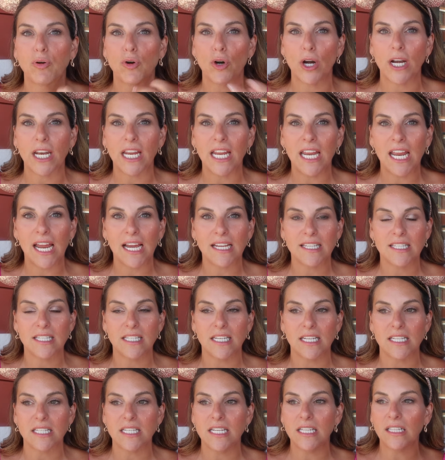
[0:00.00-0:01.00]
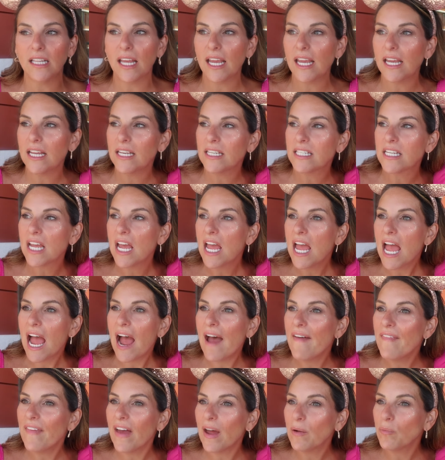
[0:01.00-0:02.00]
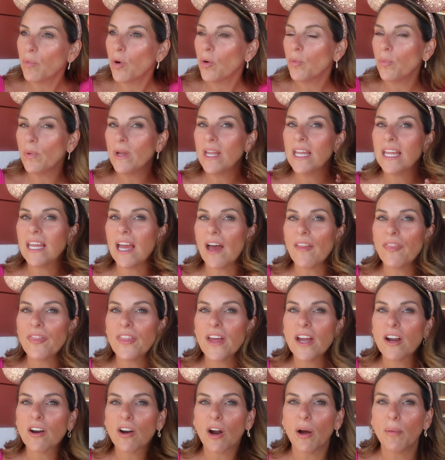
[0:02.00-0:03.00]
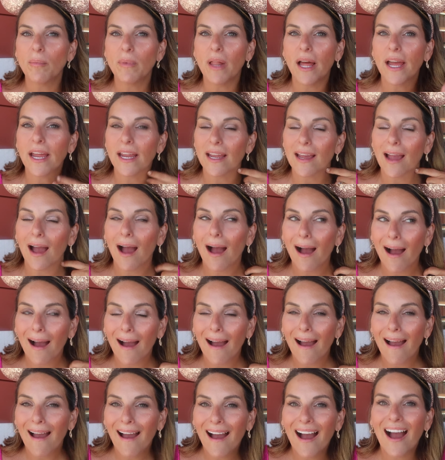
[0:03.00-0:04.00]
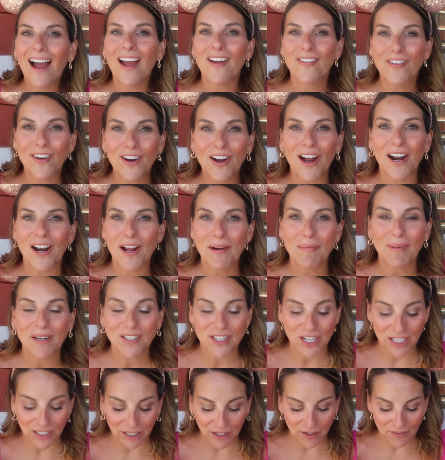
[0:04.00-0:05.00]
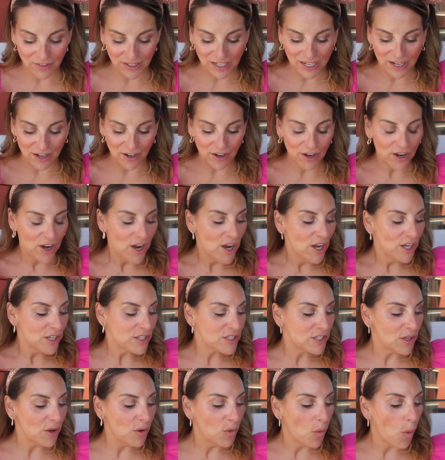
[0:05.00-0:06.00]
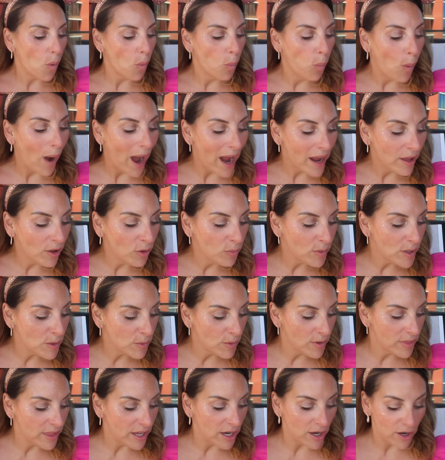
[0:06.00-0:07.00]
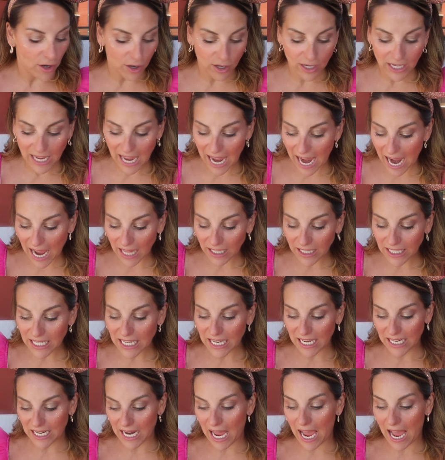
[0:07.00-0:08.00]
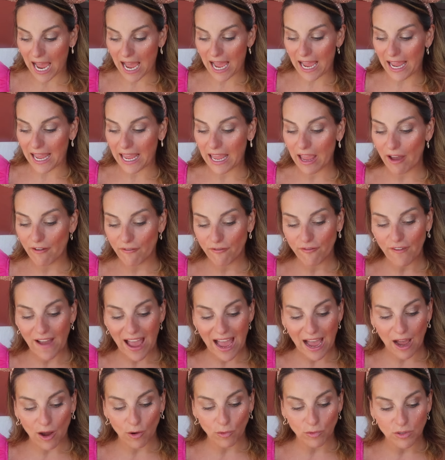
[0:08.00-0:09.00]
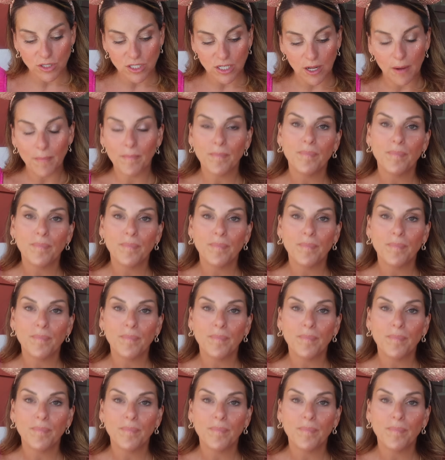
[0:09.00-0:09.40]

pretty as Disneyland. And then when we get there, I'm like, I forgot how much I love it here. So while we were there, Callie and I found